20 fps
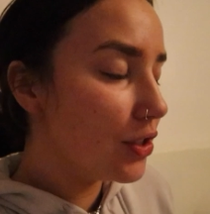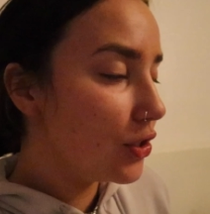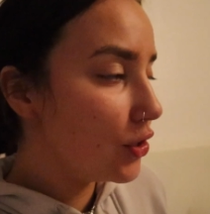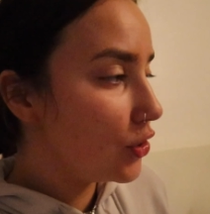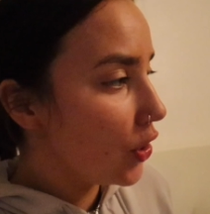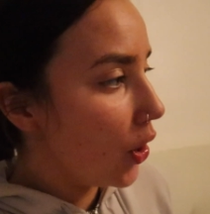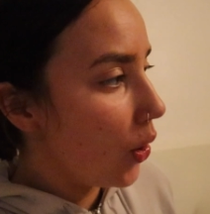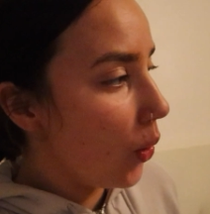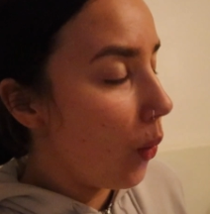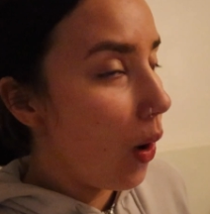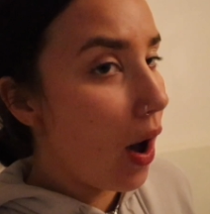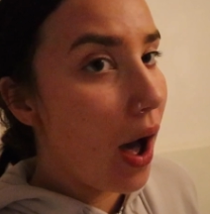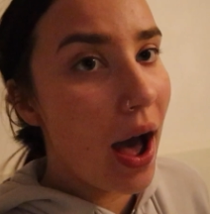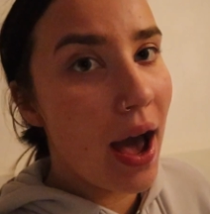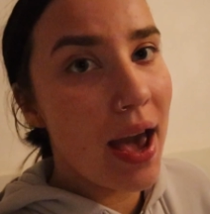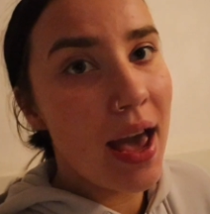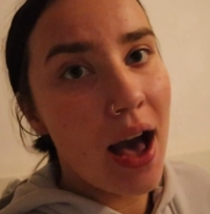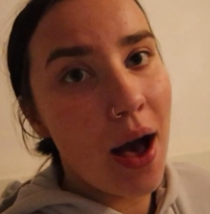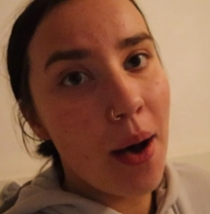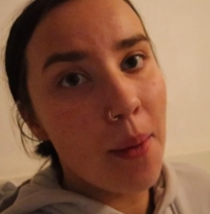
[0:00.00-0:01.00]
So
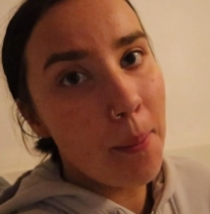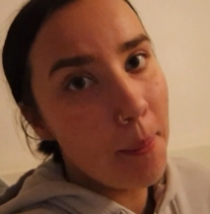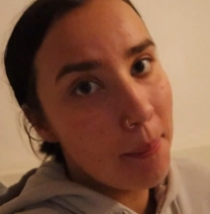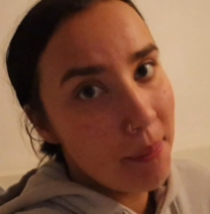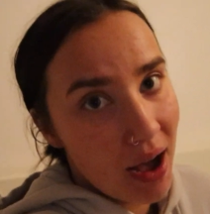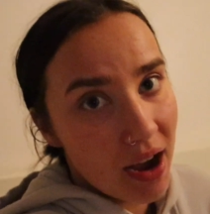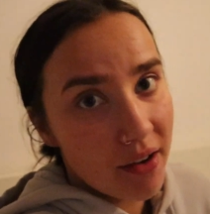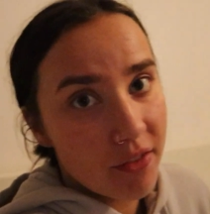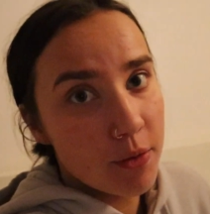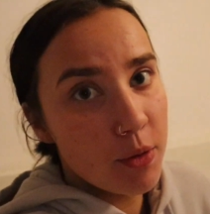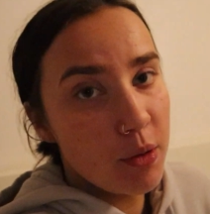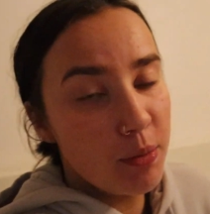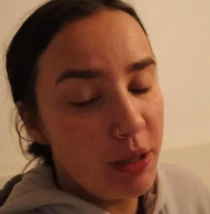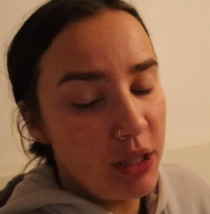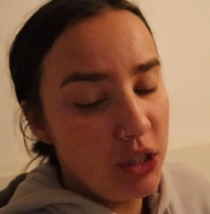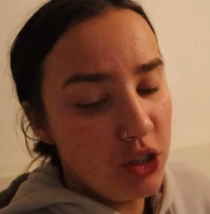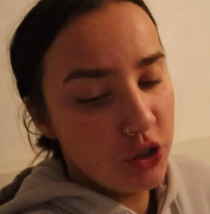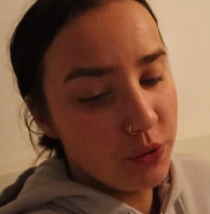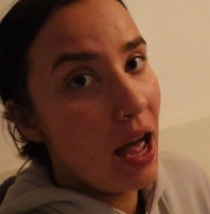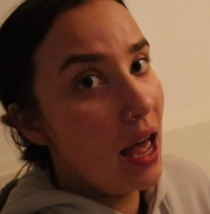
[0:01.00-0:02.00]
I am back from the
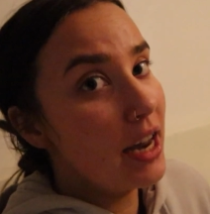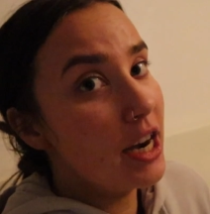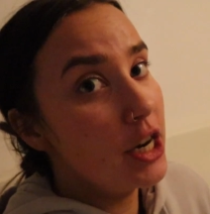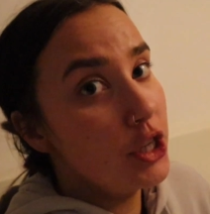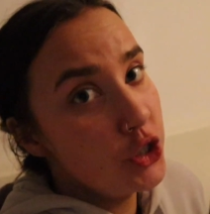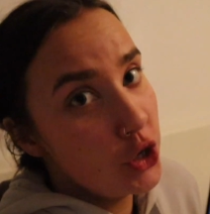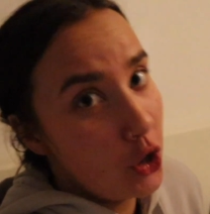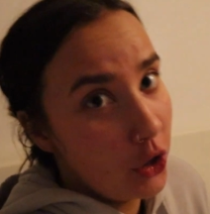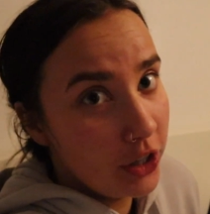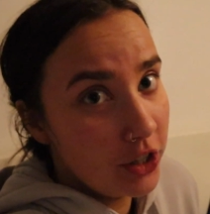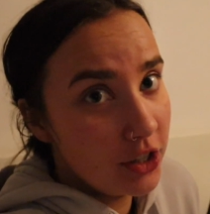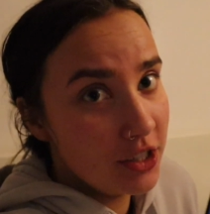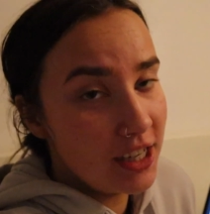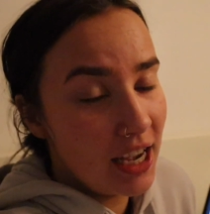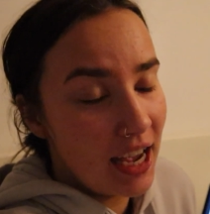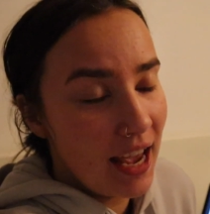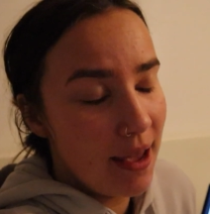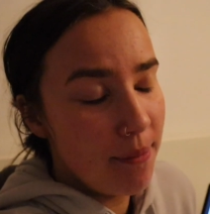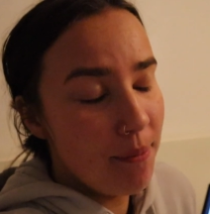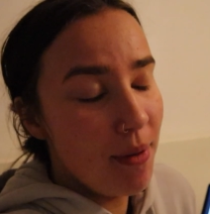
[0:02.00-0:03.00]
beach. I had a jolly good
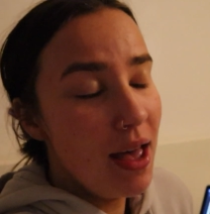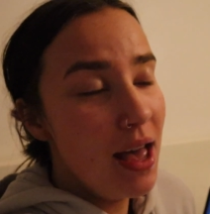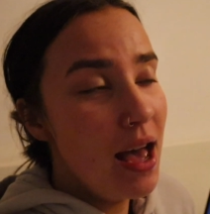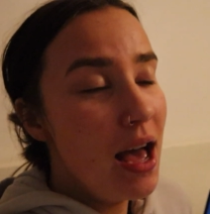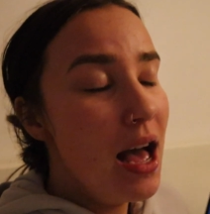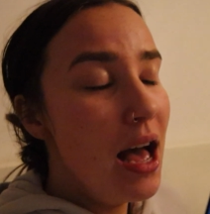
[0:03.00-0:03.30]
time.